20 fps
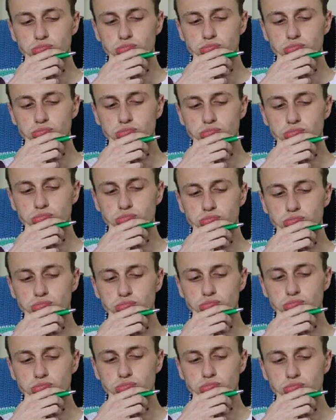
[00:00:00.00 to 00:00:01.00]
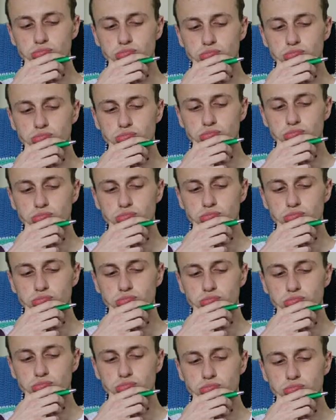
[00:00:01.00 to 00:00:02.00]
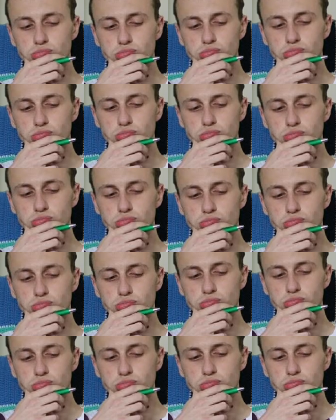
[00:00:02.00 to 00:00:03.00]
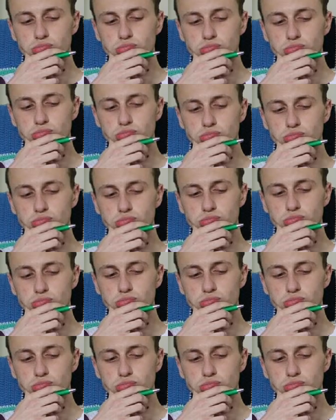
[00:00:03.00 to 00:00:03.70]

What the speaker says: a man that doesn't claim that their mission is the best mission.